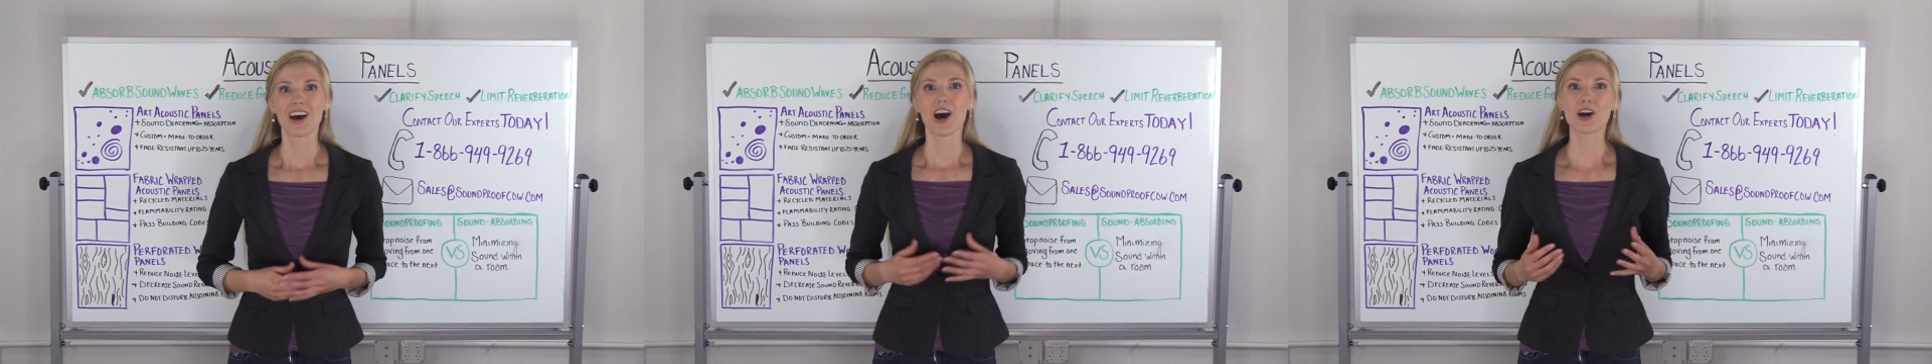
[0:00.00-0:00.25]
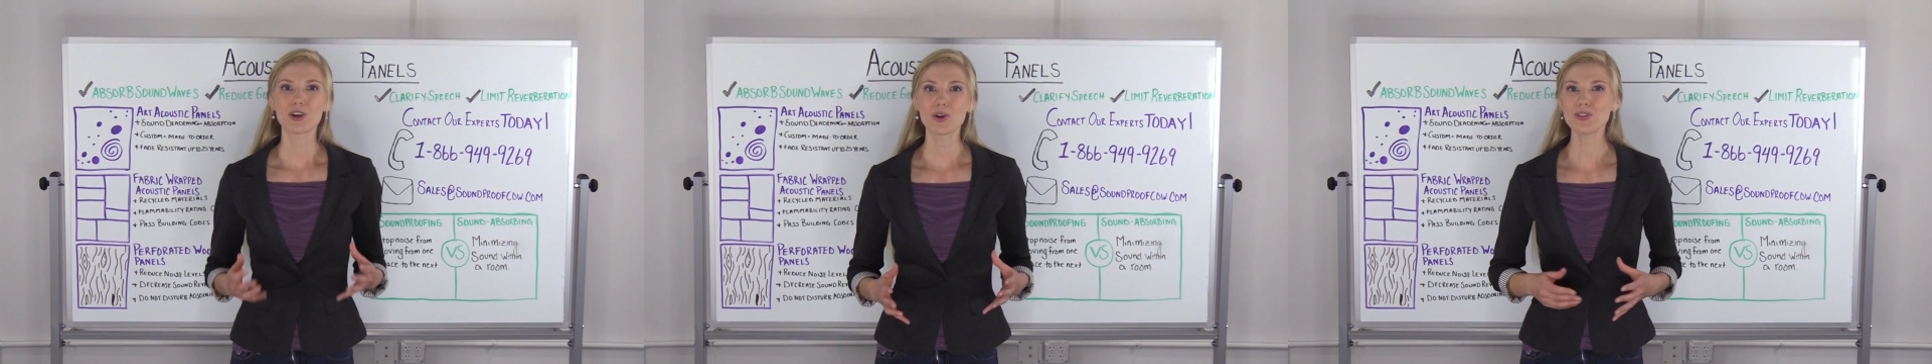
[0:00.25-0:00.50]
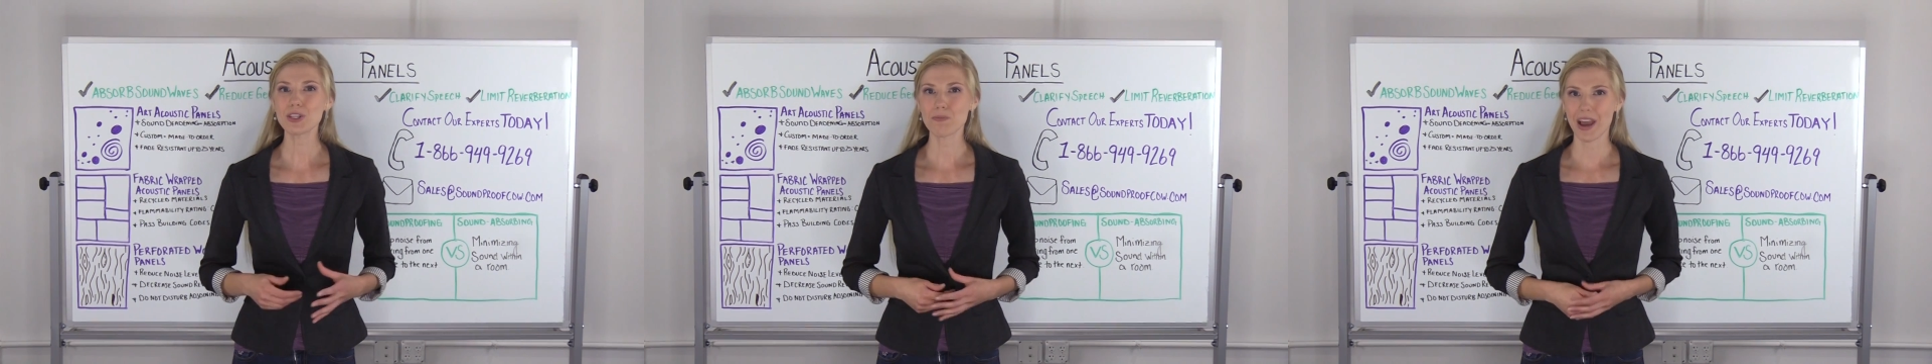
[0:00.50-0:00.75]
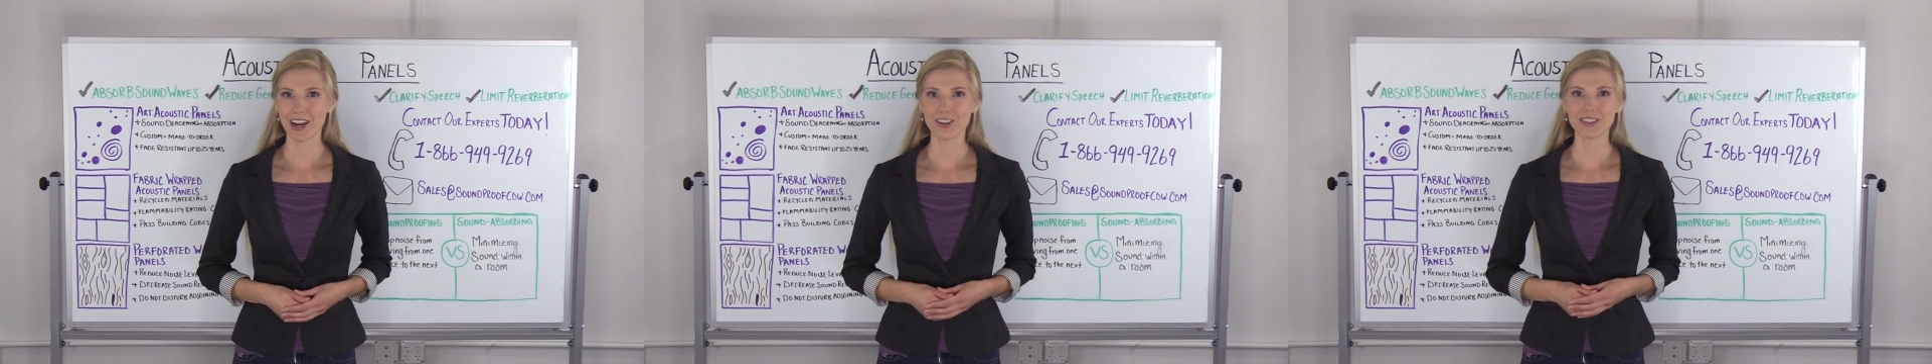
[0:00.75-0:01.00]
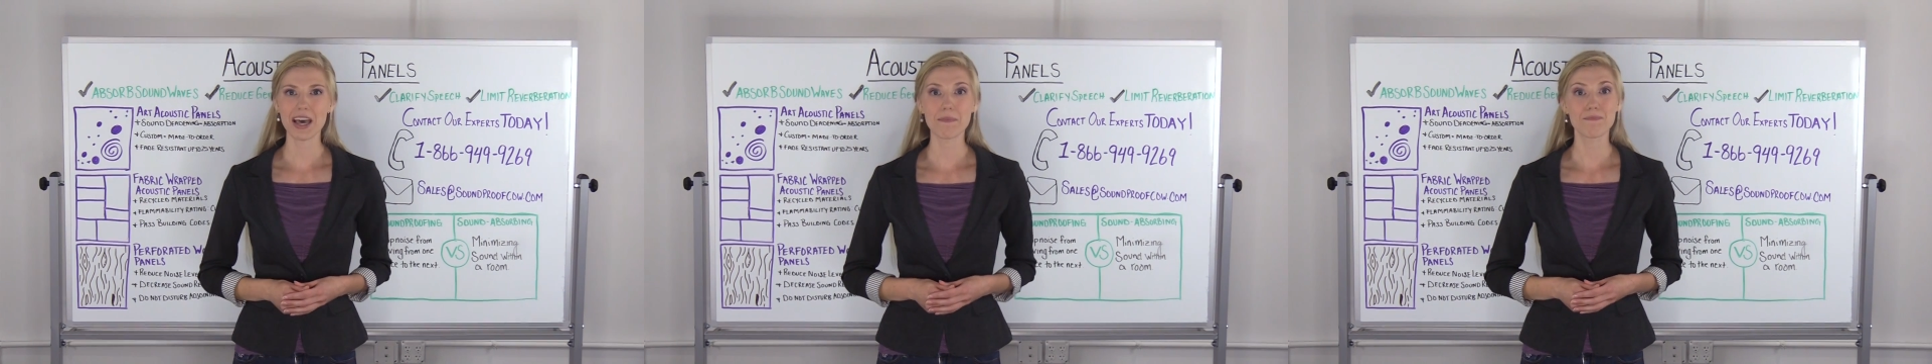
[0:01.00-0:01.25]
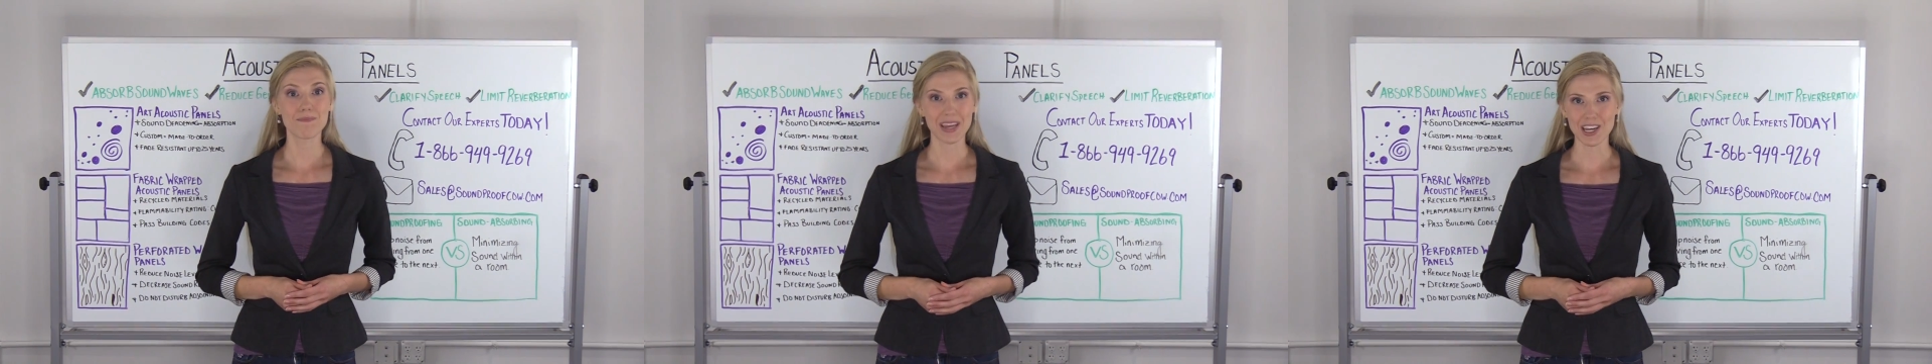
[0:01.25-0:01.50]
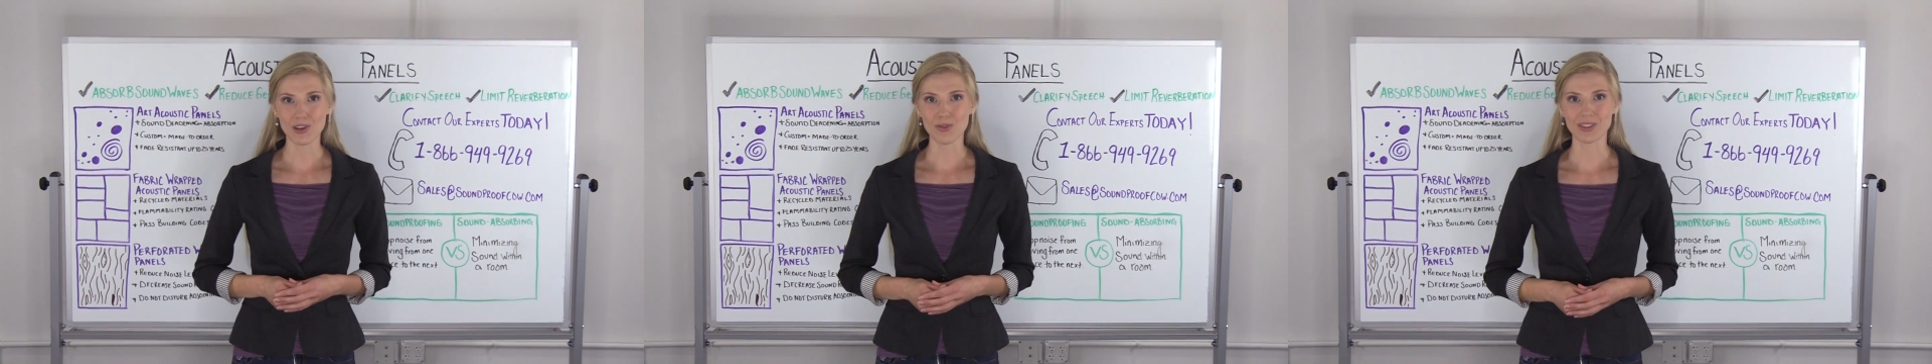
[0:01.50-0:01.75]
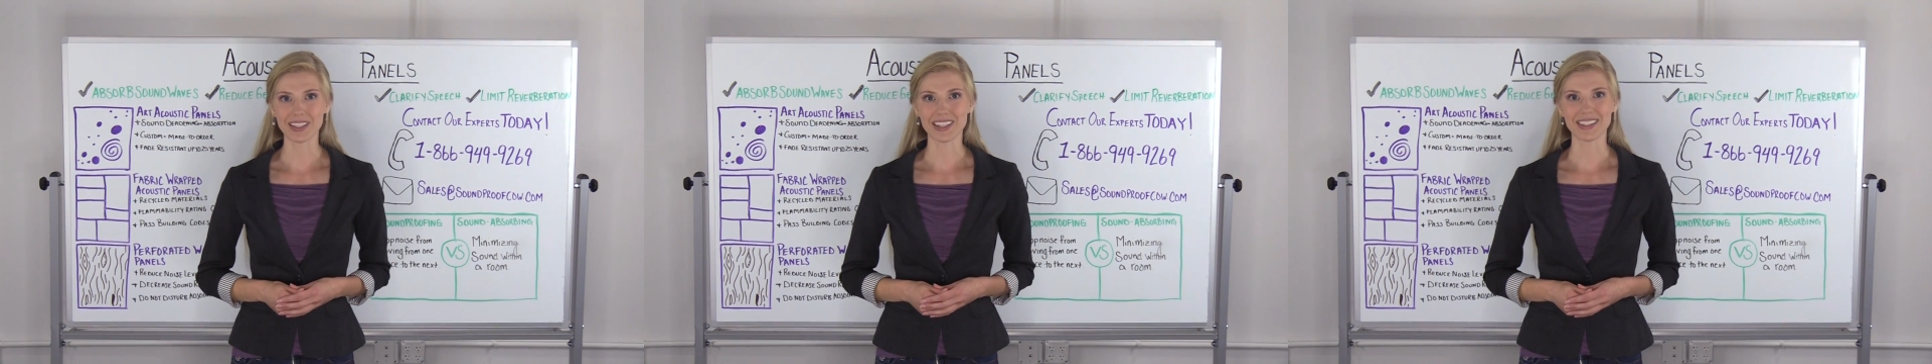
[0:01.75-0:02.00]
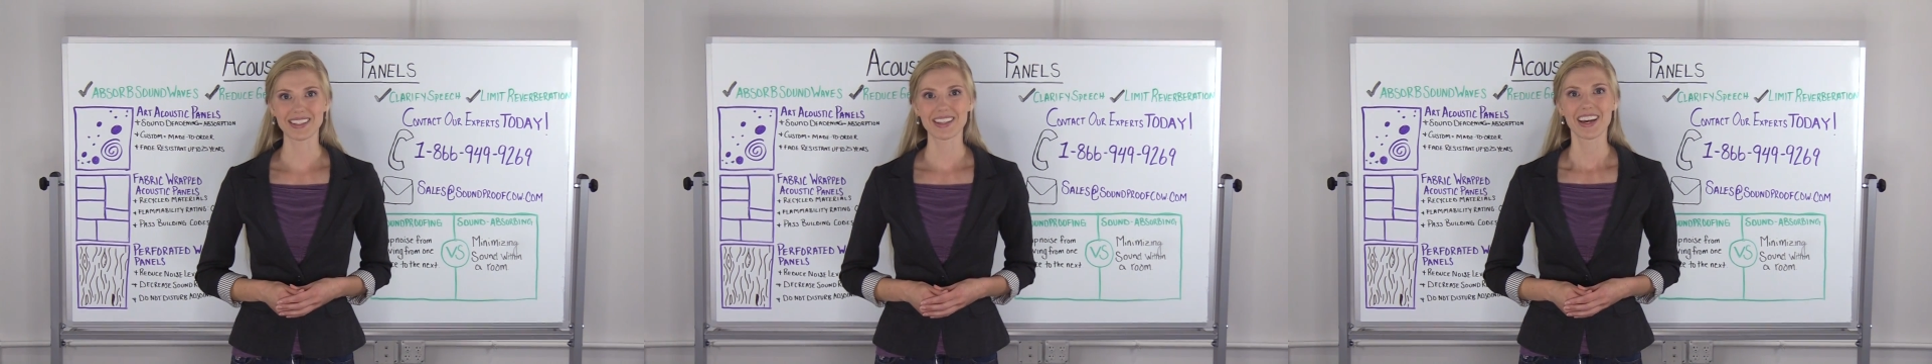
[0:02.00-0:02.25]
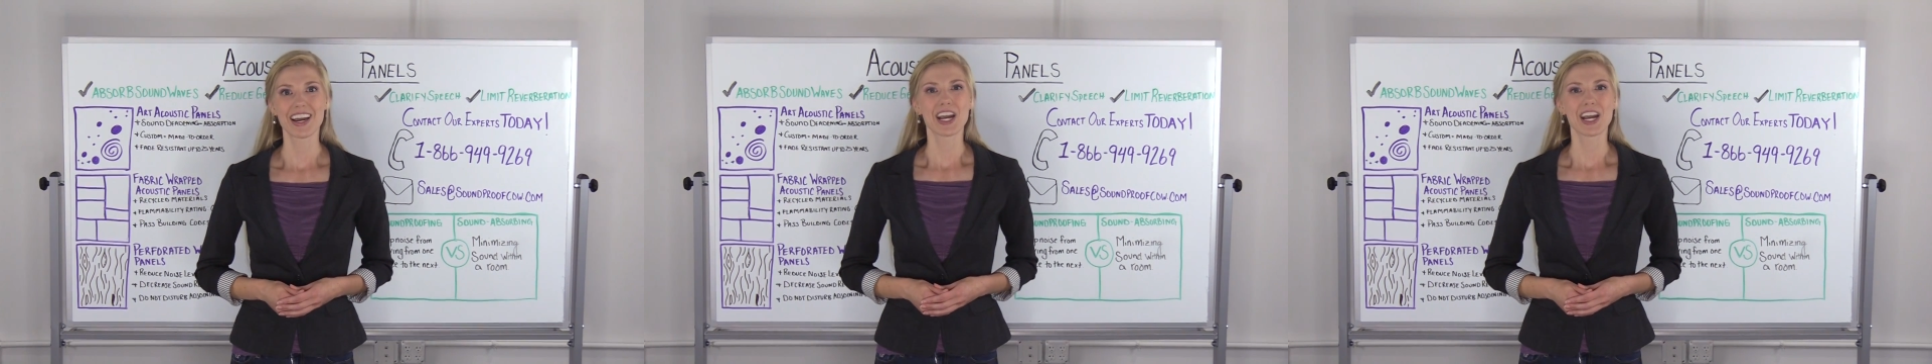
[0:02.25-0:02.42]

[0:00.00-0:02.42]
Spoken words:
Acoustic panels have many uses.